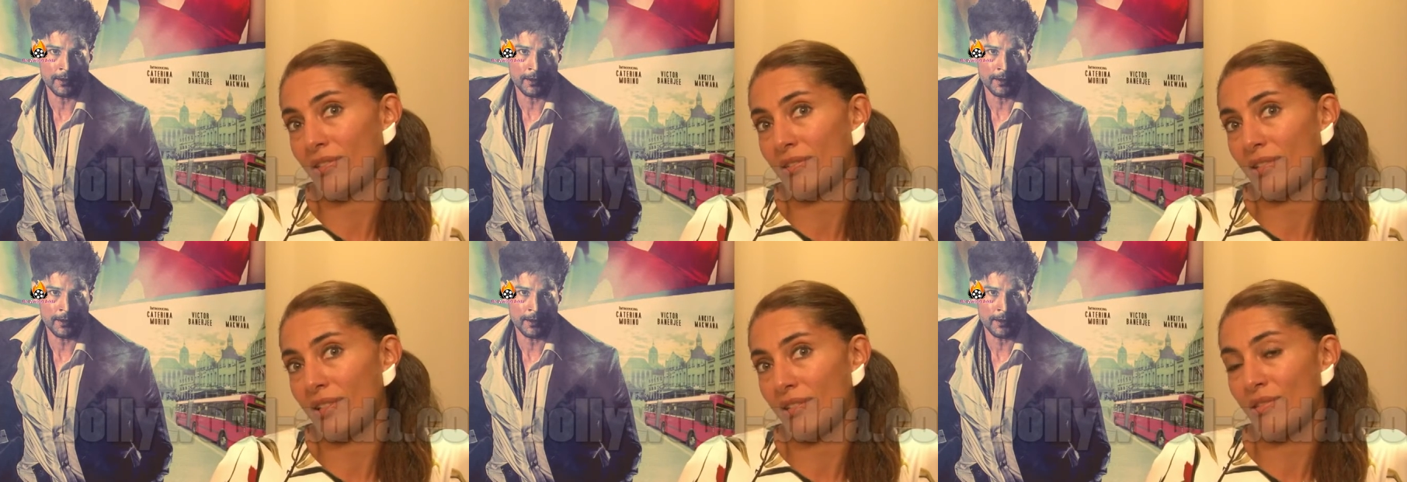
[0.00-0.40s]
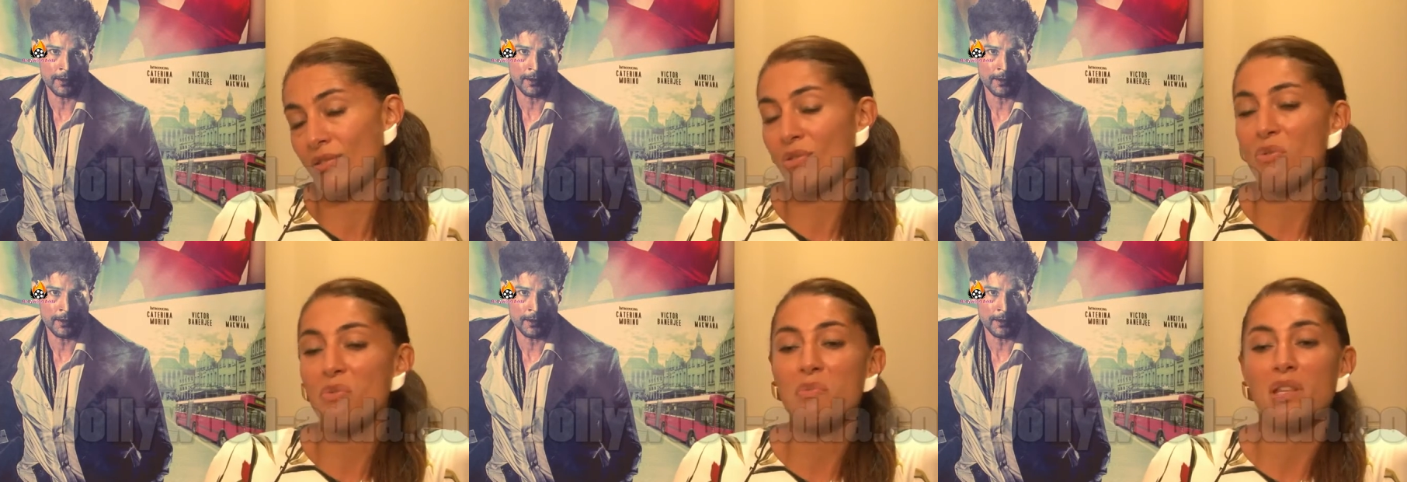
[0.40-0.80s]
Speaker 1: There's
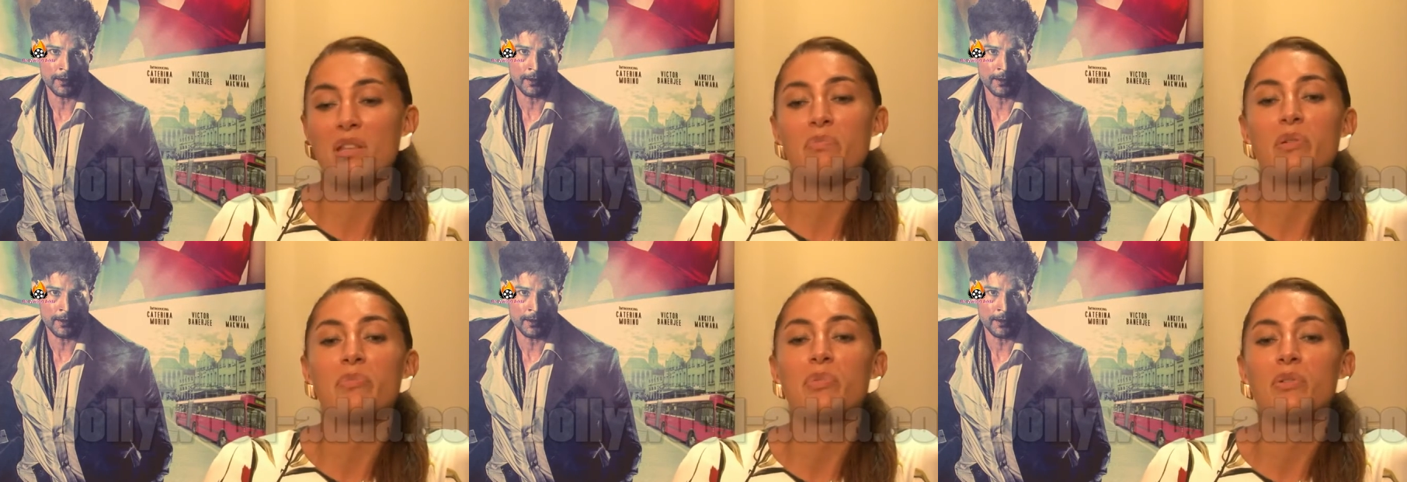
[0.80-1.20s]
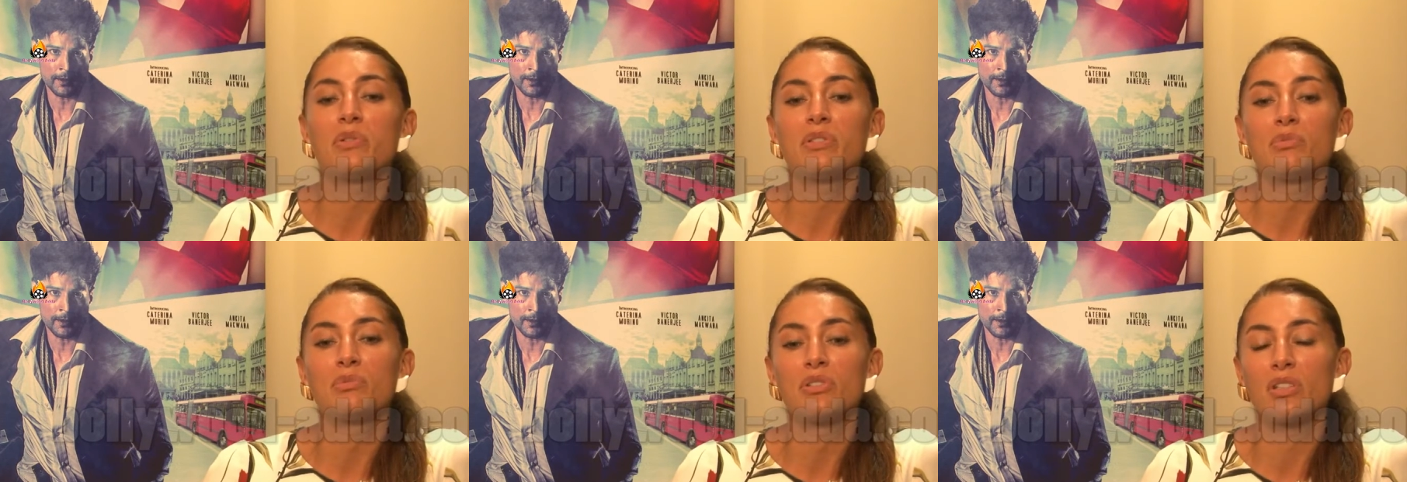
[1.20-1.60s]
so many people
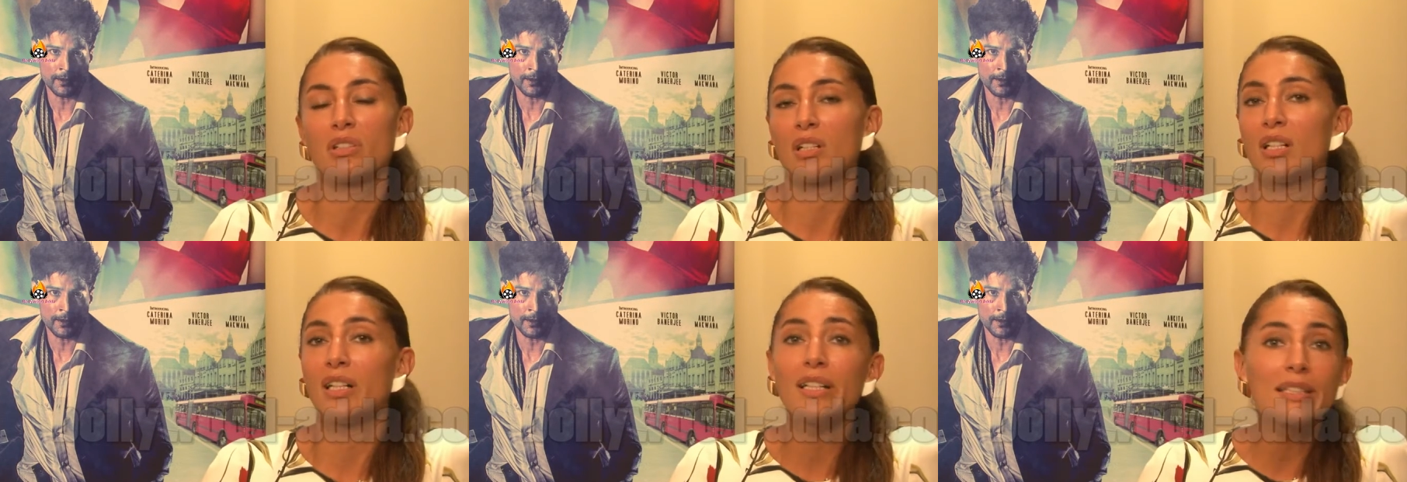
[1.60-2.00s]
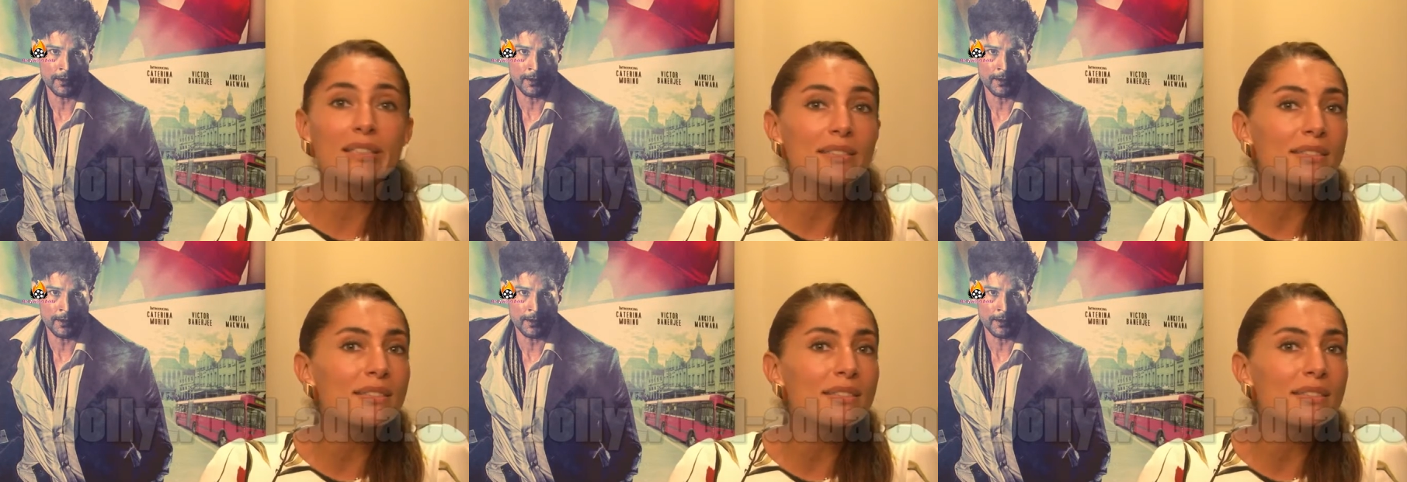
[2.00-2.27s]
that work hard,